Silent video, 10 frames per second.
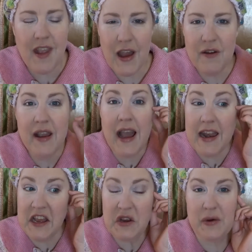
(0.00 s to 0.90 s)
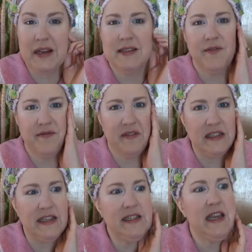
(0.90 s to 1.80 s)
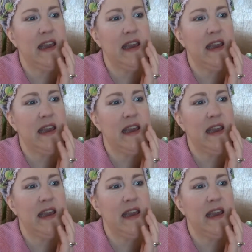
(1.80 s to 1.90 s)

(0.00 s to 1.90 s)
I got increased fuzzies